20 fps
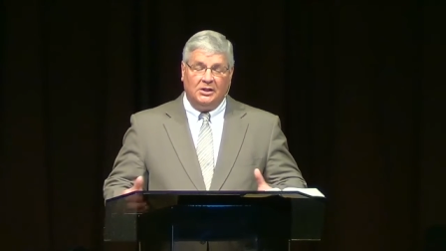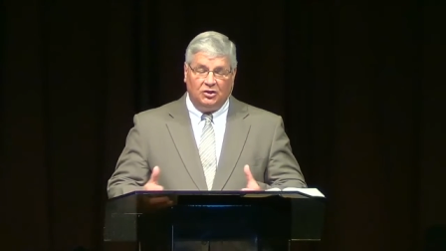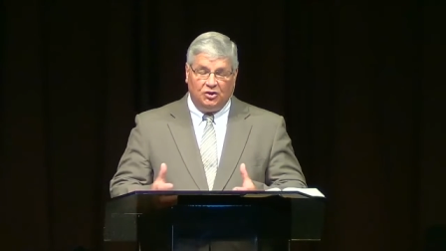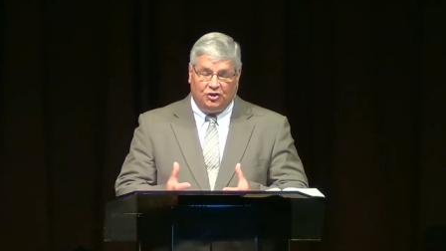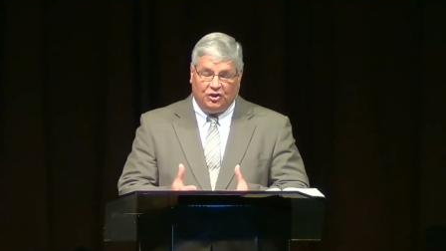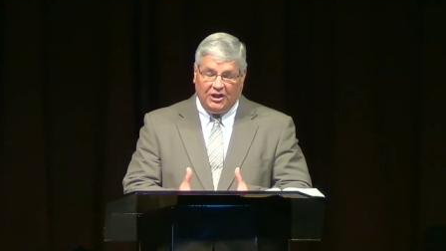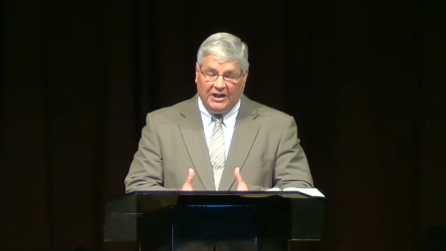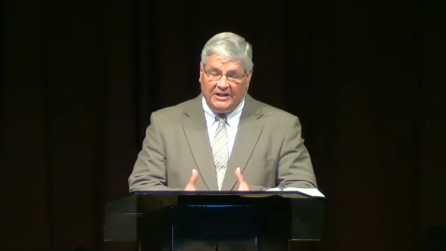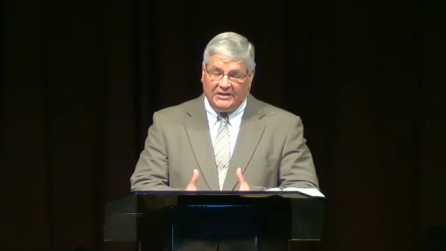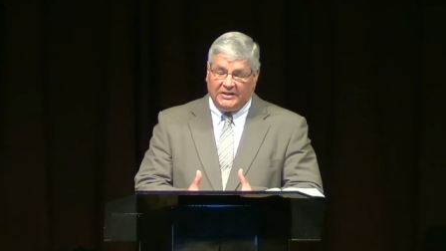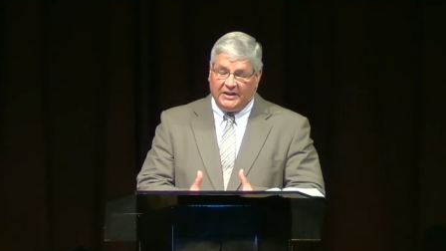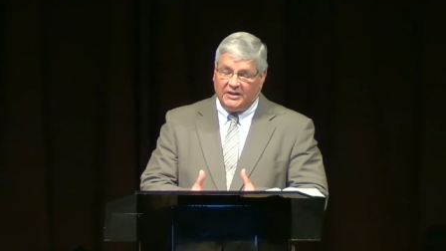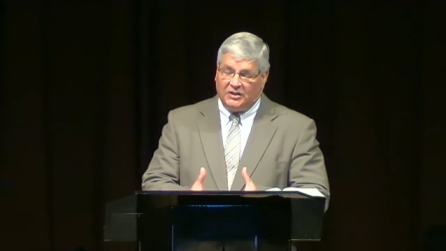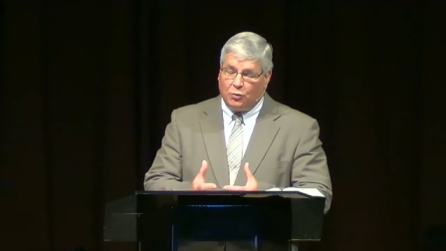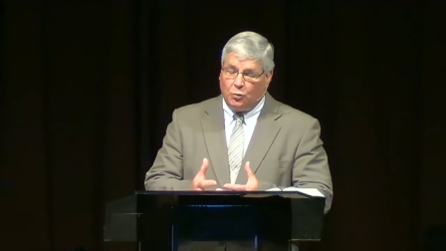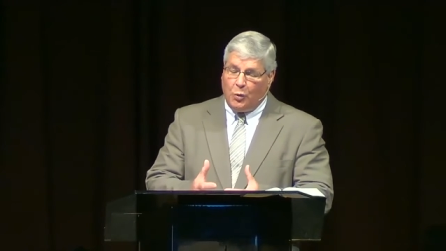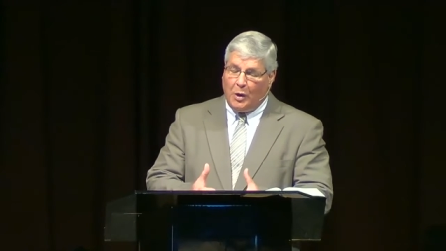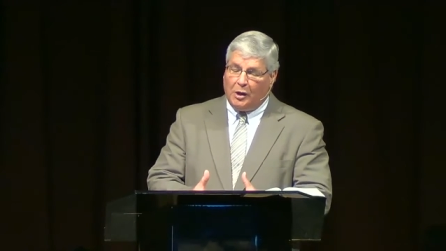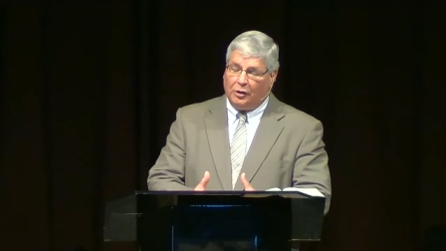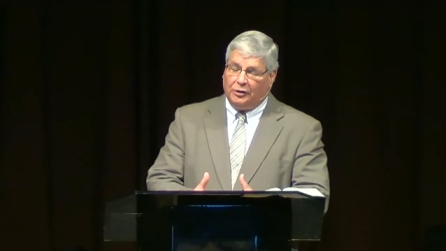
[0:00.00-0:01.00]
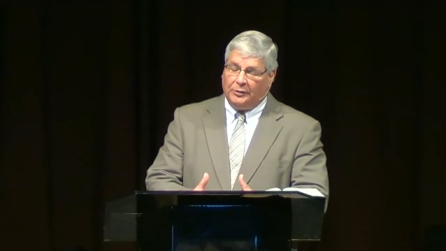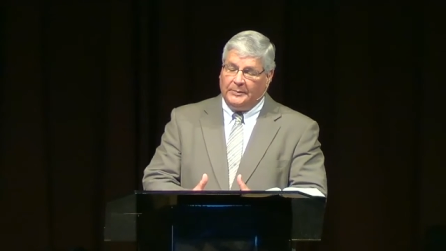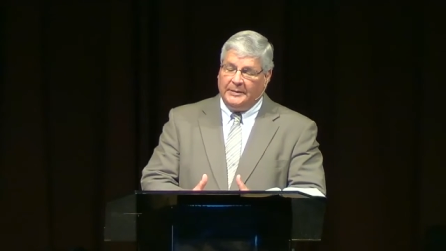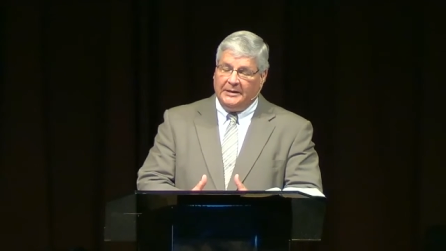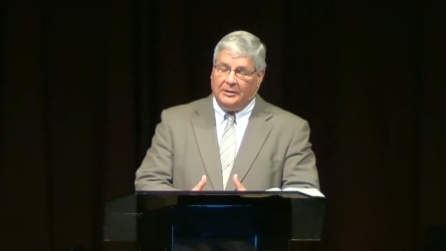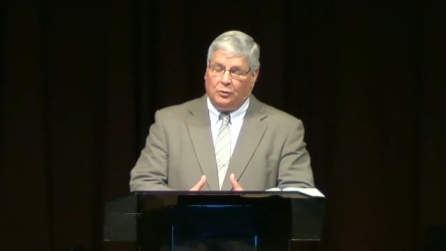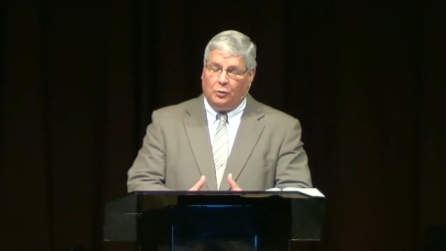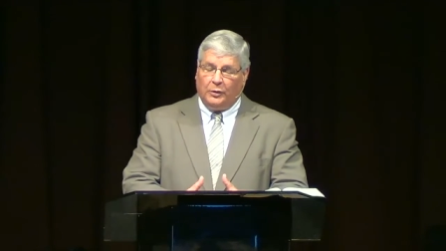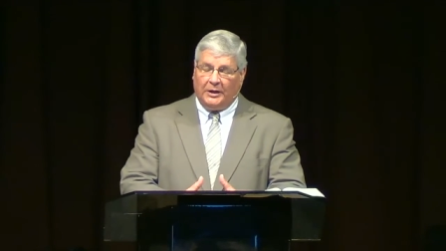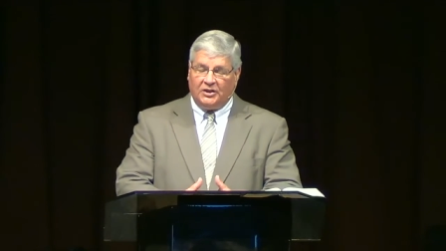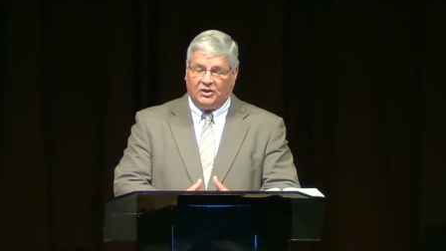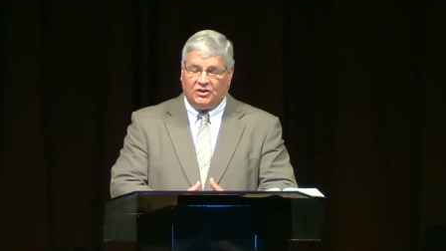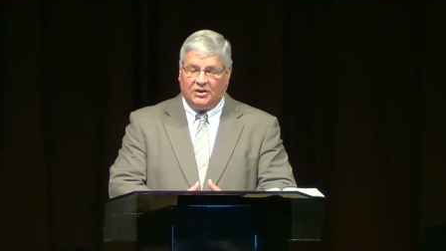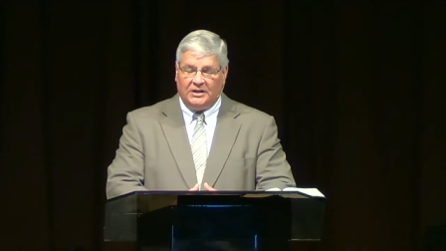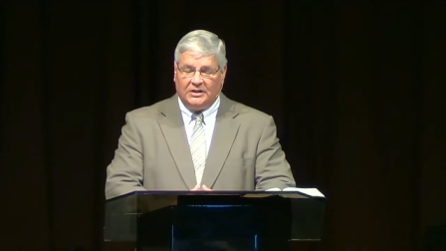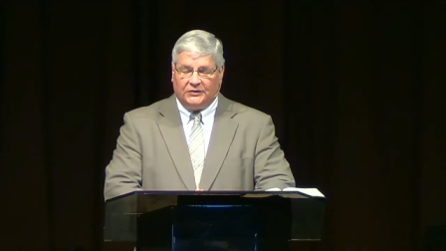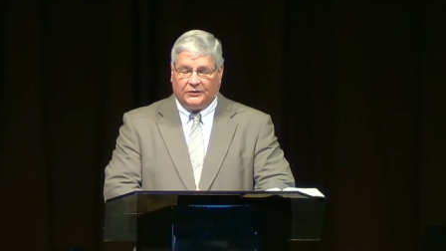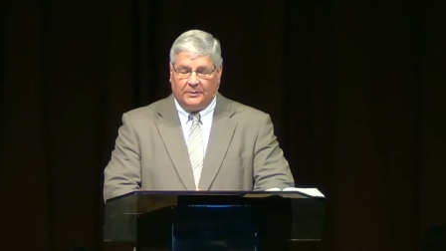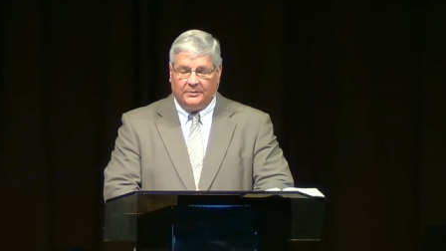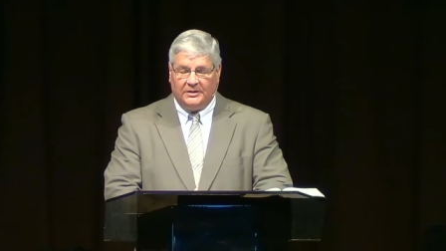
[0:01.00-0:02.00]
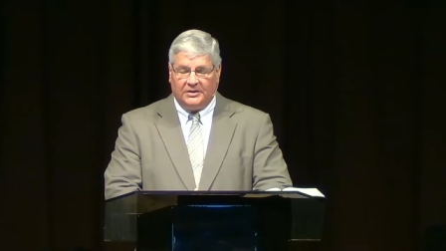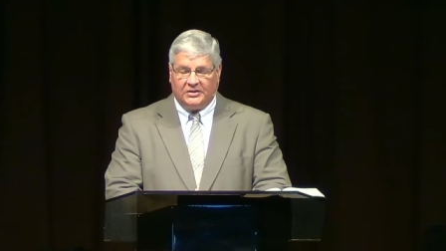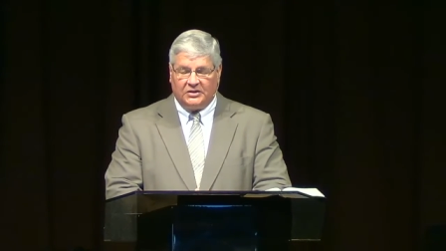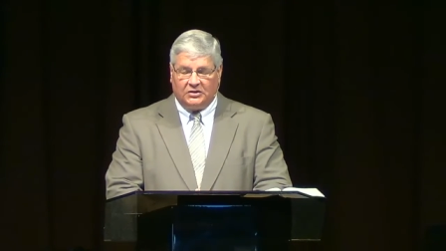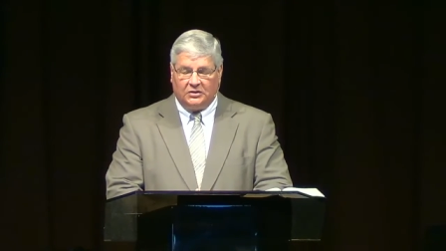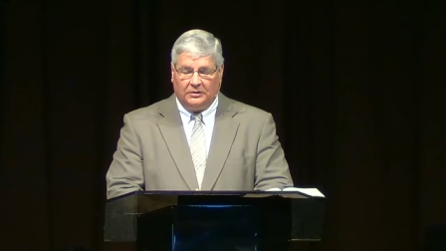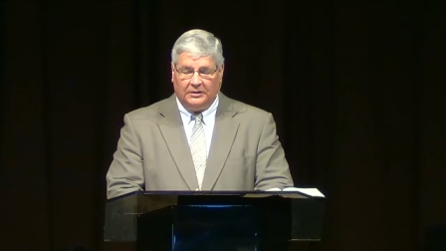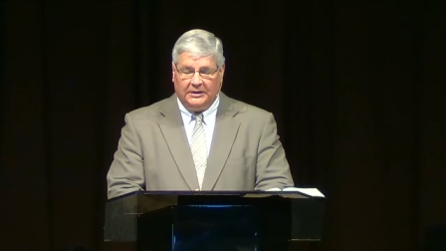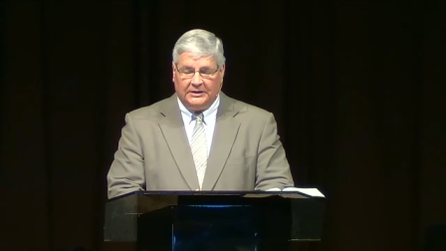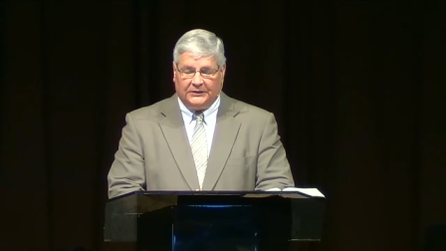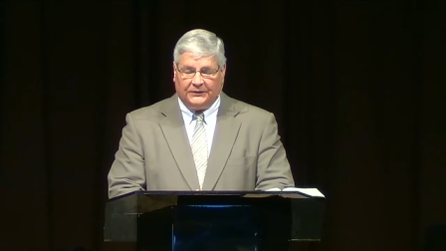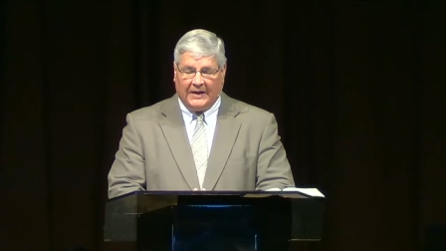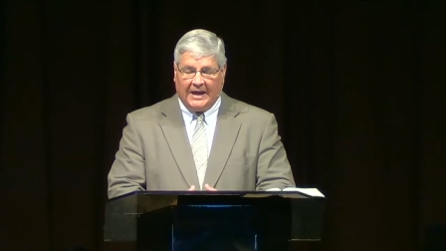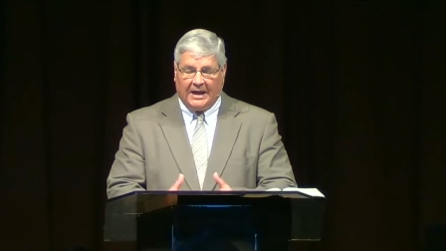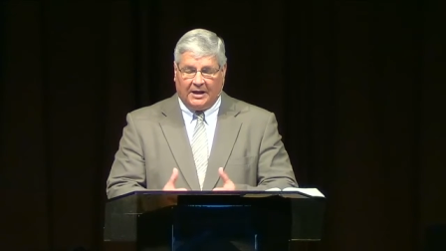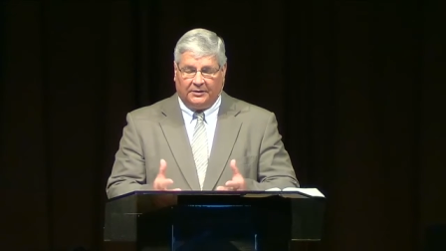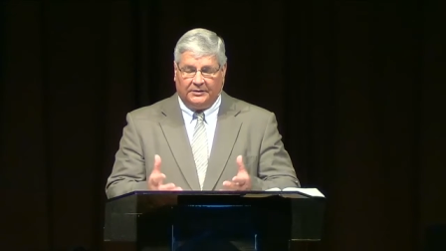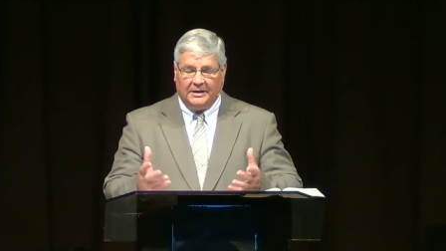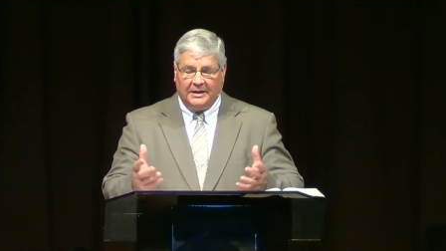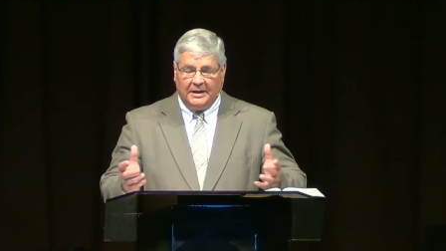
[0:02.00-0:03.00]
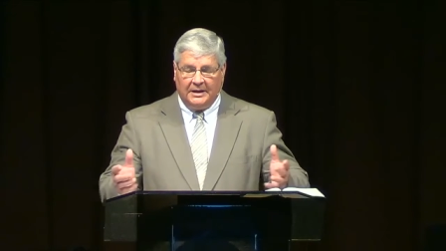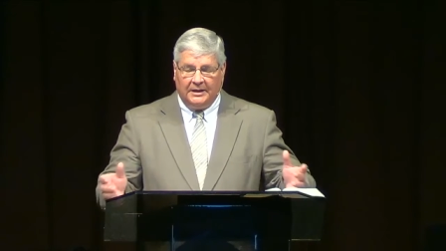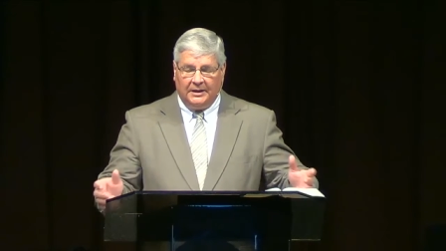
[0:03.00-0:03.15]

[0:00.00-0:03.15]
Jesus welcoming questions from this is found